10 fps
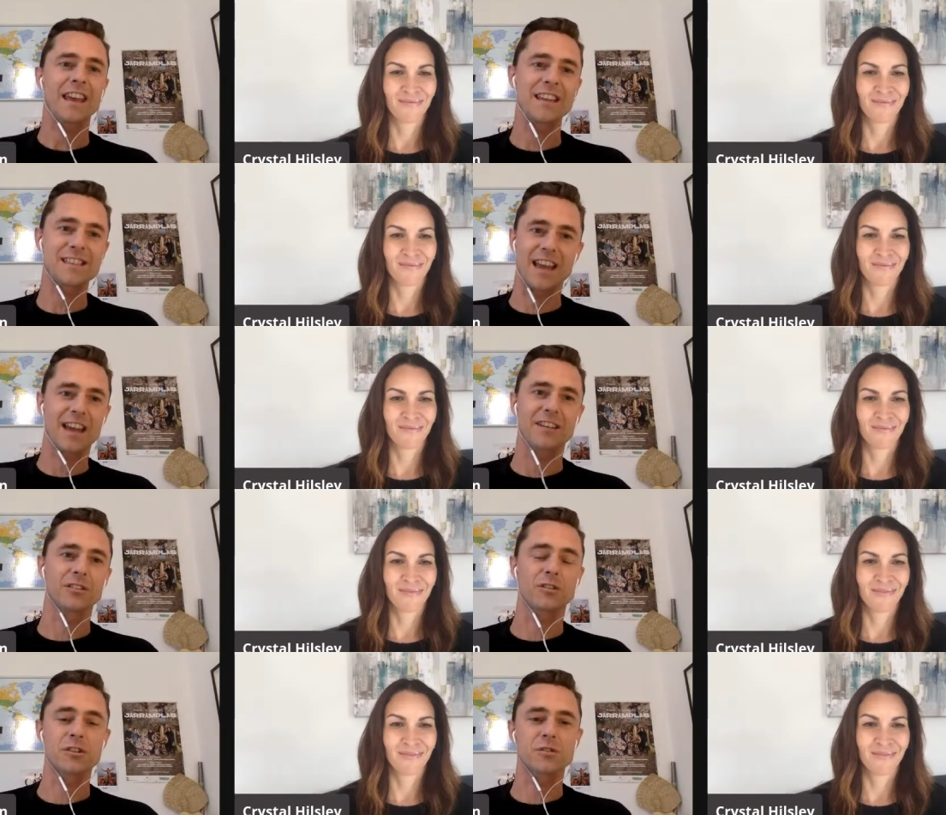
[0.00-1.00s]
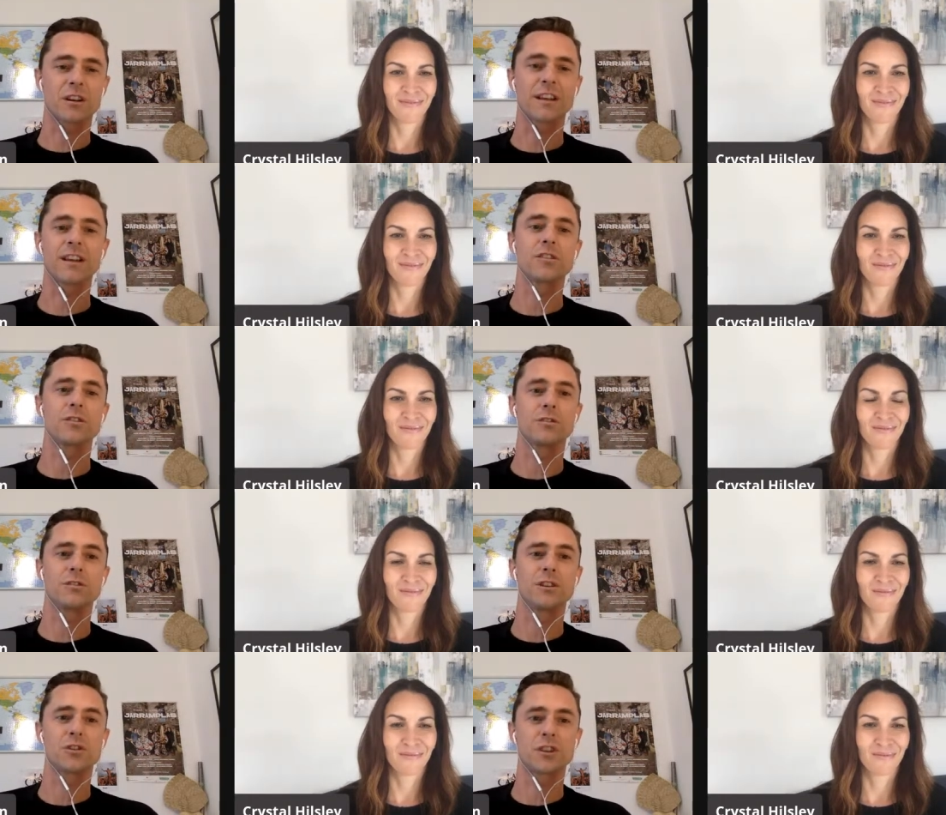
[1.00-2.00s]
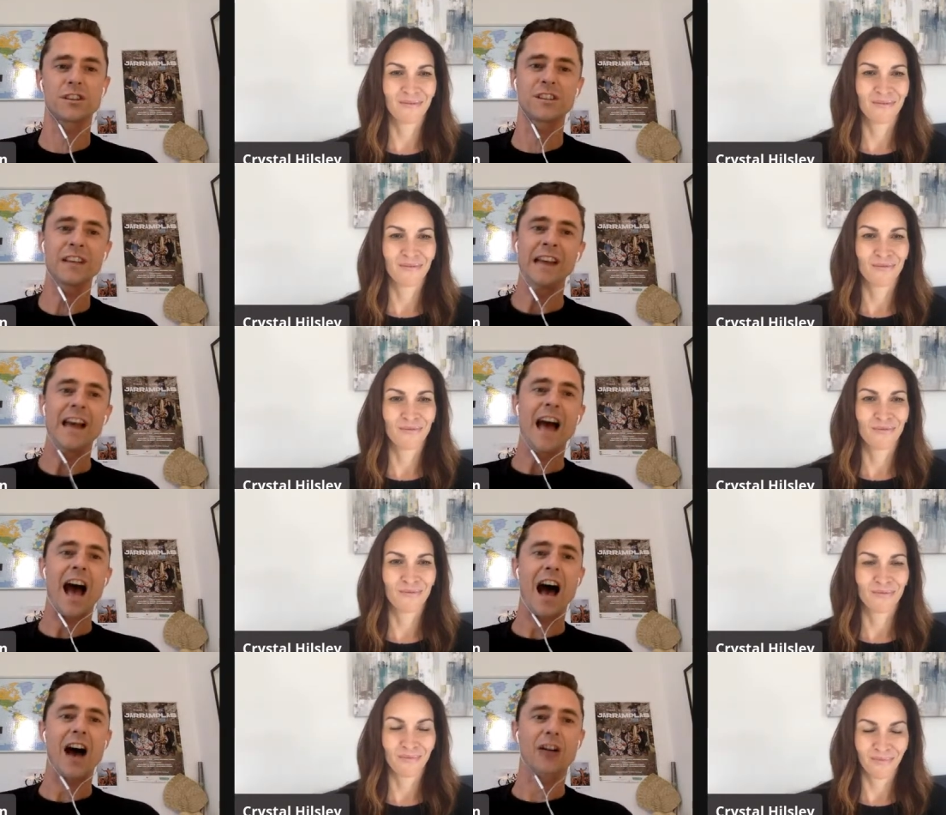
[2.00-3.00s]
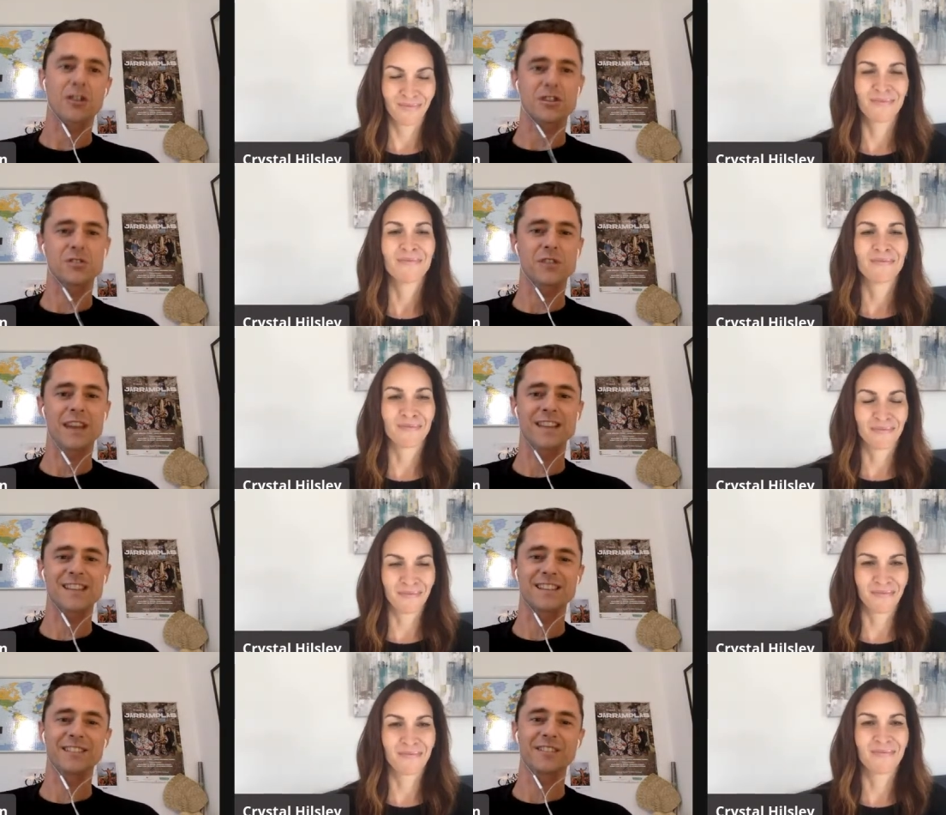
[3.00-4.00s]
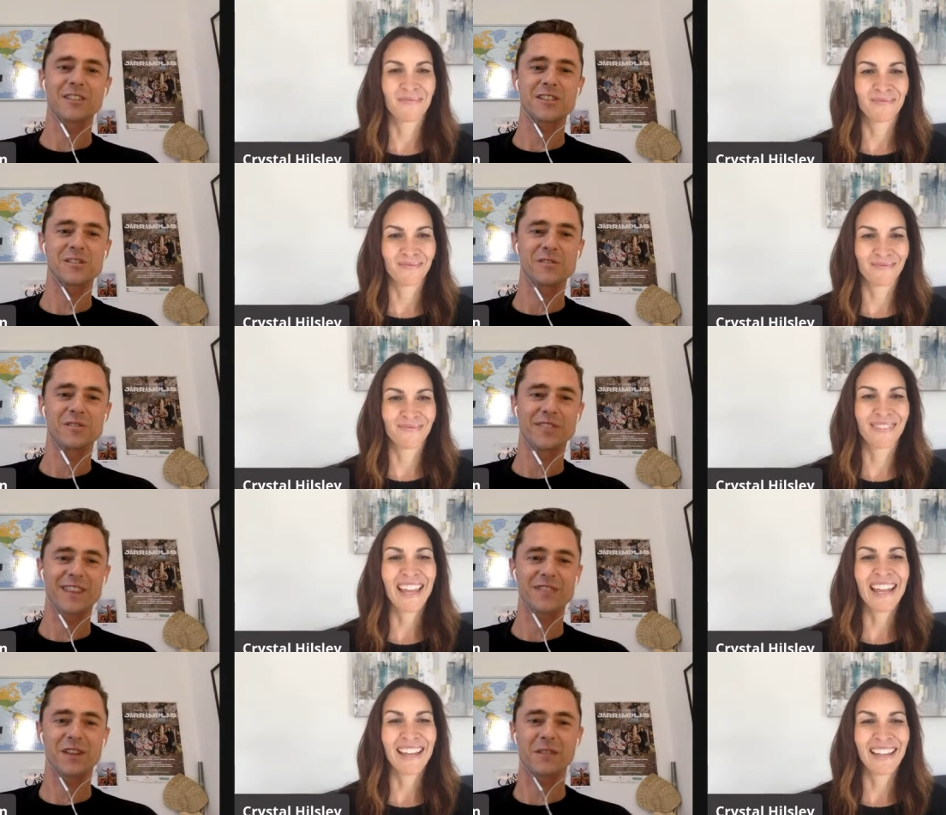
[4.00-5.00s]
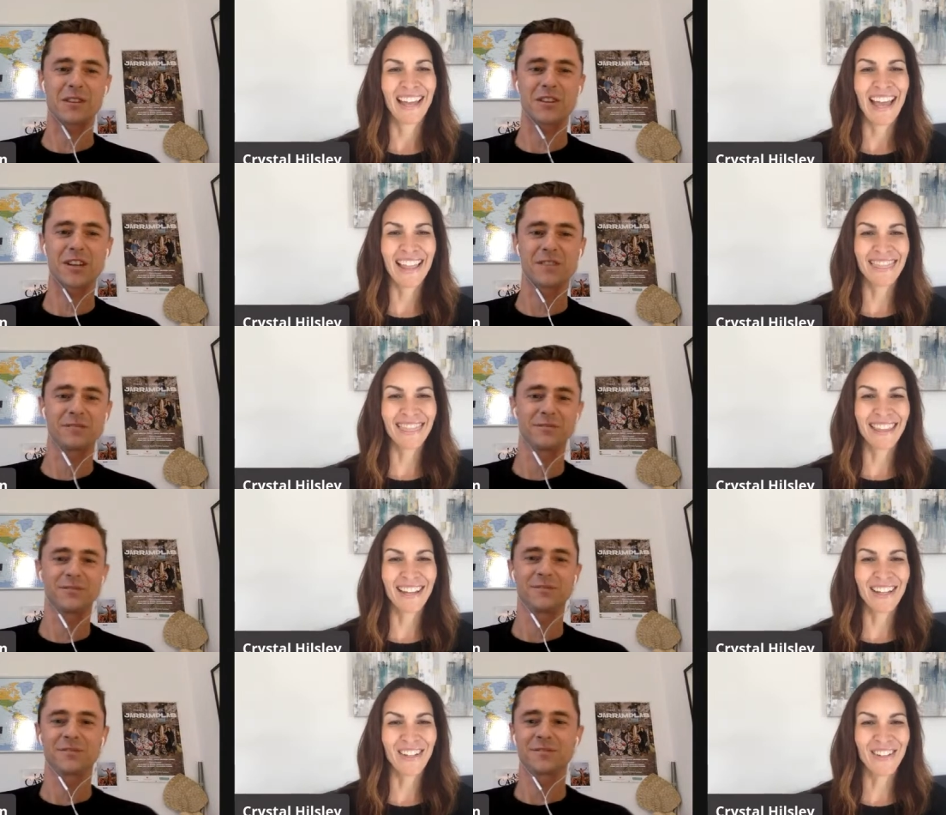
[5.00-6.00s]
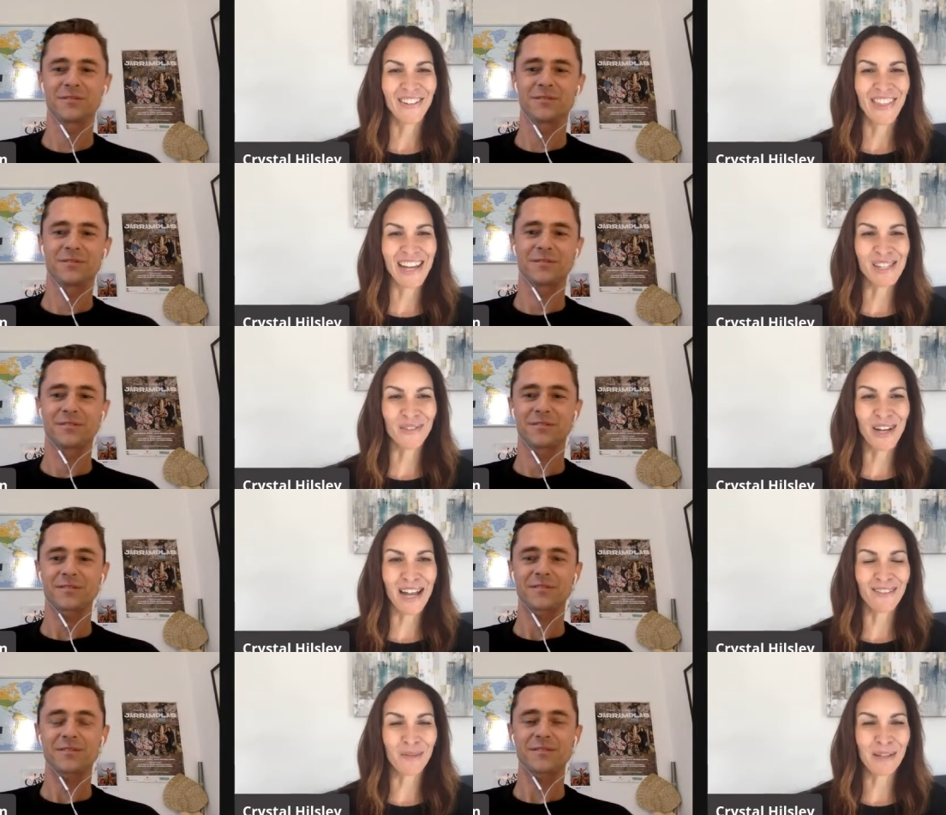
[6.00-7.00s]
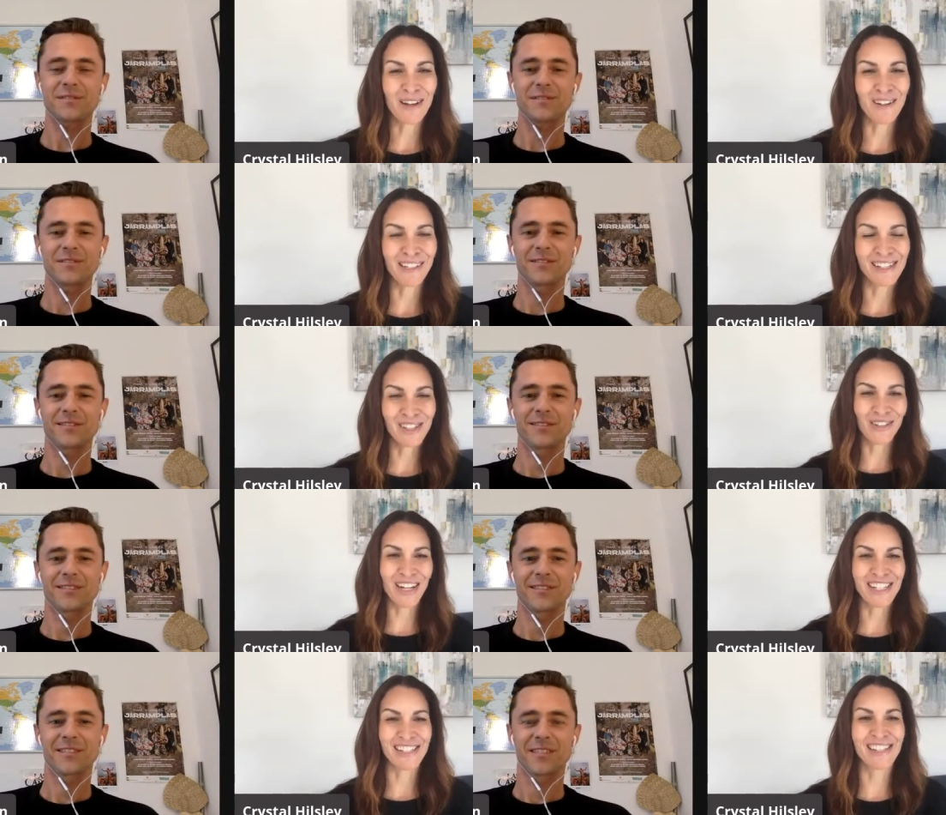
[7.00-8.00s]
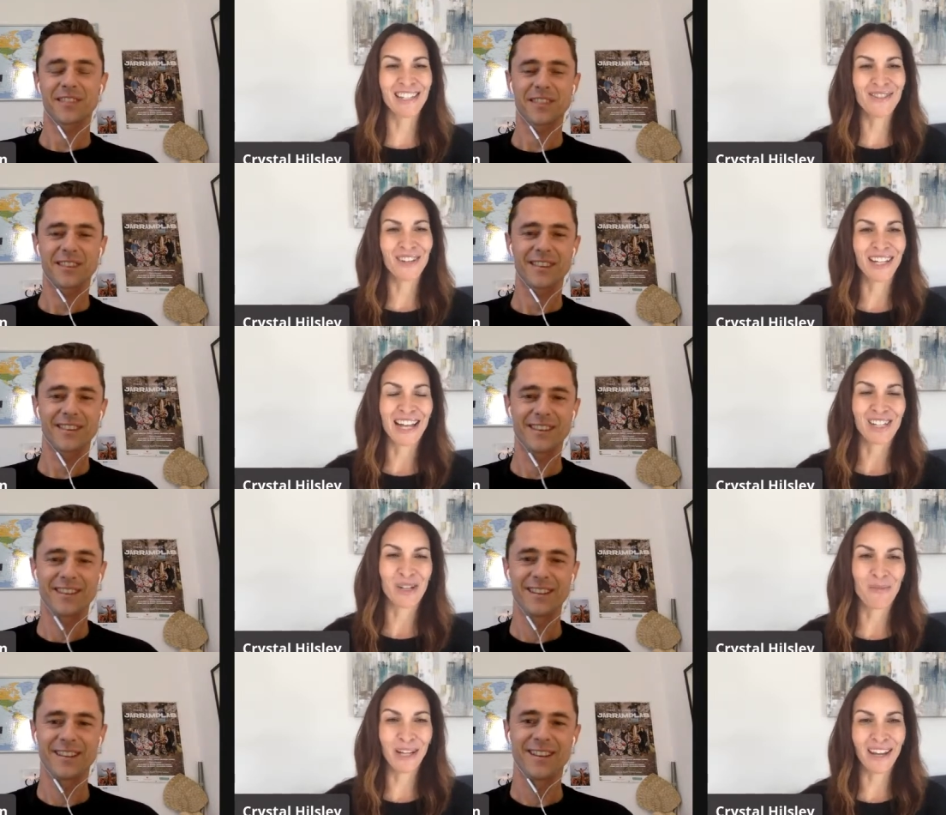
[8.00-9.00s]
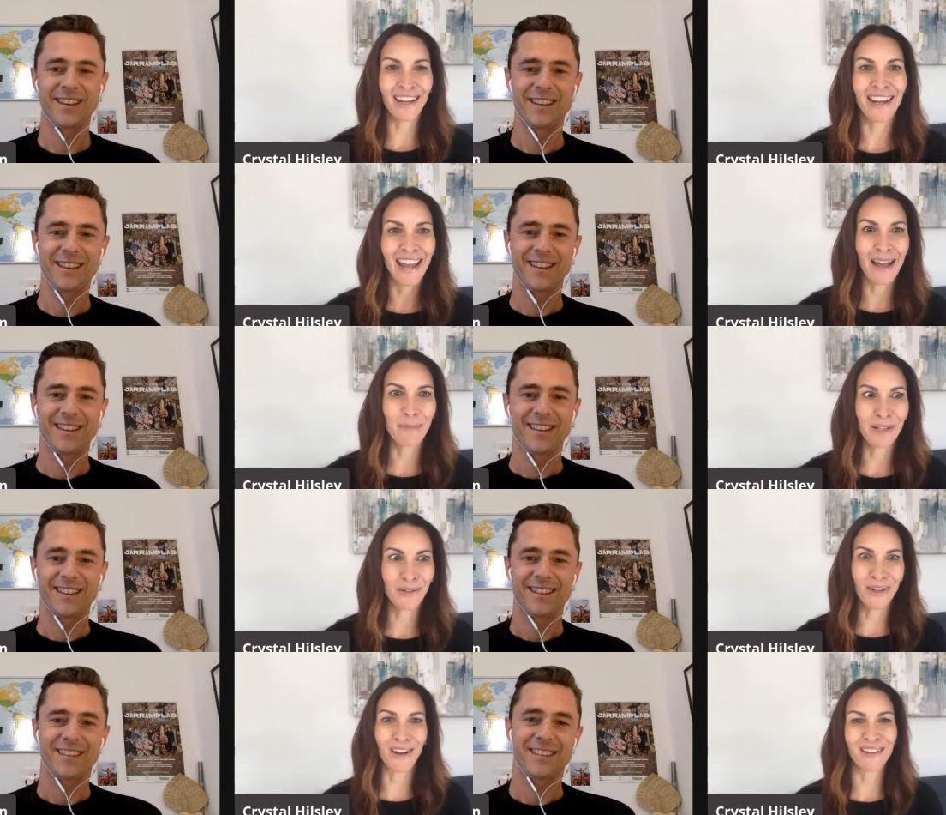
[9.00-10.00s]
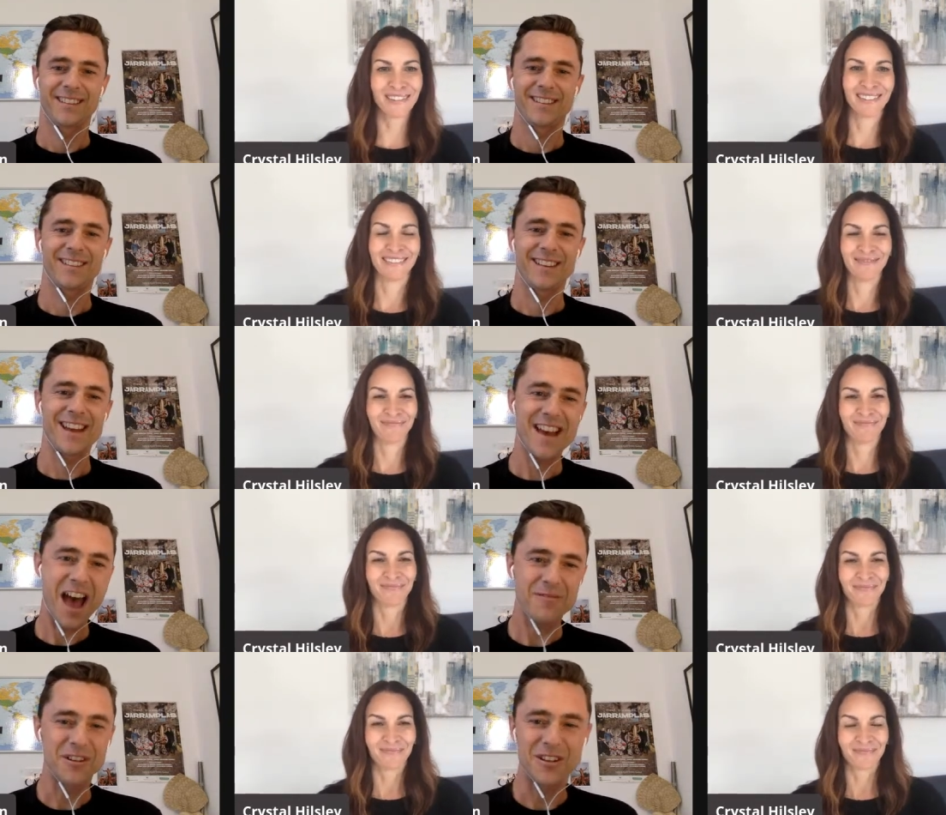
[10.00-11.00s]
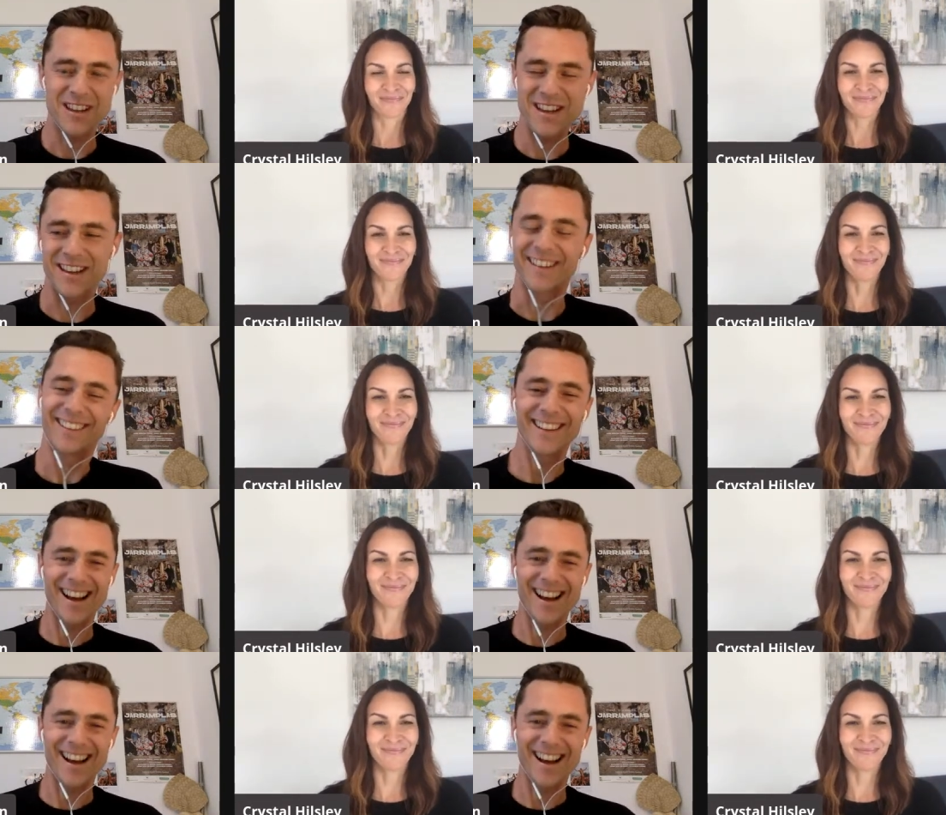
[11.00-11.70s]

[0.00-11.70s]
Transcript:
Speaker 1: Kids and Crystal Clear N- Nutrition, uh, Crystal Hilsley. Crystal, thanks for coming on the Hello. show.
Speaker 2: Hello, thanks for having me, Ollie. It's great to see you and catch up again. And Happy New Year!
Speaker 1: Yeah, Happy New Year.